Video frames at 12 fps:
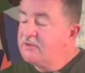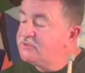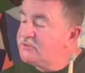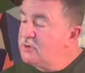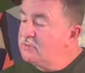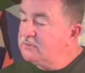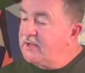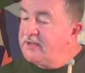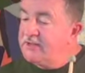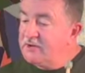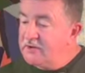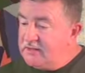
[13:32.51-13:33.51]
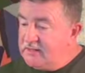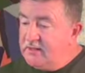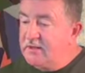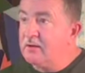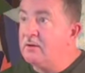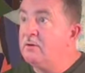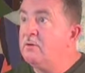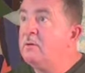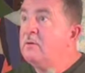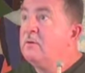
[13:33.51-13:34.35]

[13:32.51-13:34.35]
Don't let your ego